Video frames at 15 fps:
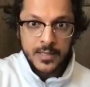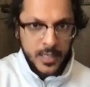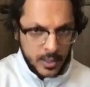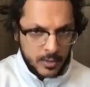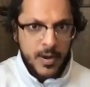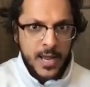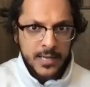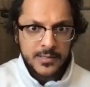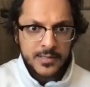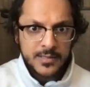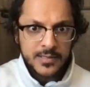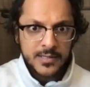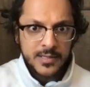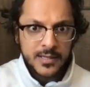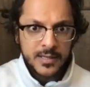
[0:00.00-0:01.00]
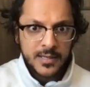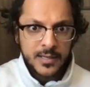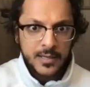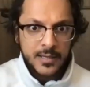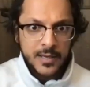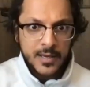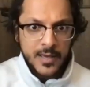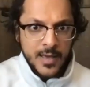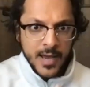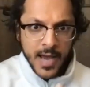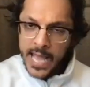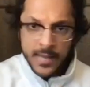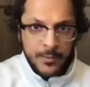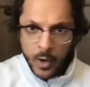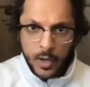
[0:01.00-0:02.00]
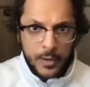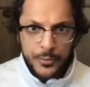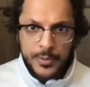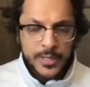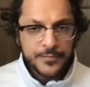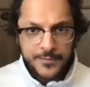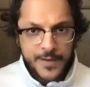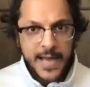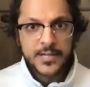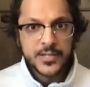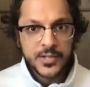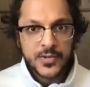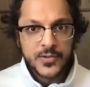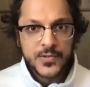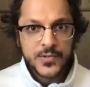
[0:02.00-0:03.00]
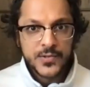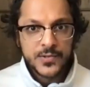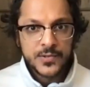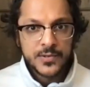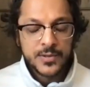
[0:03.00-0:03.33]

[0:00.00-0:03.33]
correct? I am all three factors.